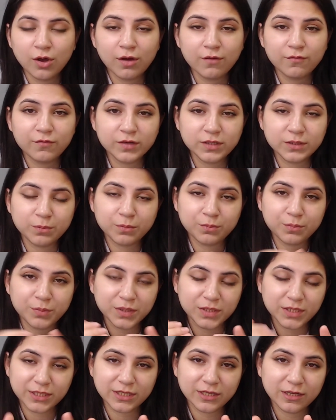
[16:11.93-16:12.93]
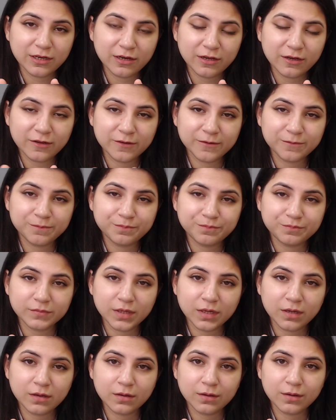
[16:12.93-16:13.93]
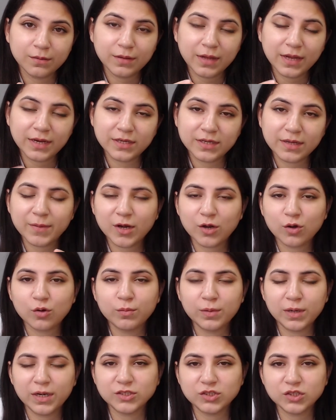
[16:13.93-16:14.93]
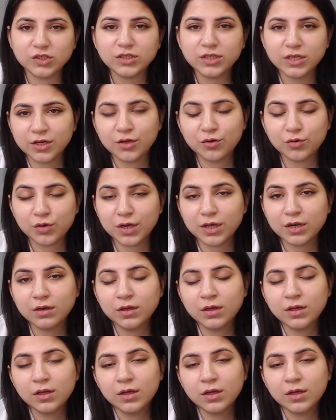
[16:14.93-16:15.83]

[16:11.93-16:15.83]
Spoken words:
of a particular antimicrobial agent, and you can